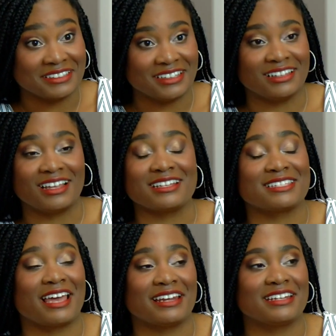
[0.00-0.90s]
a lot of
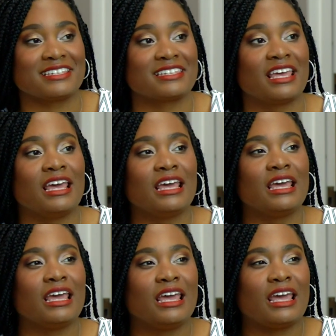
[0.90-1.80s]
sadness,
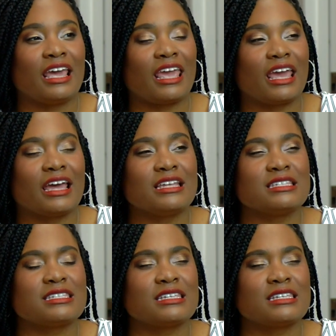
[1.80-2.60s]
and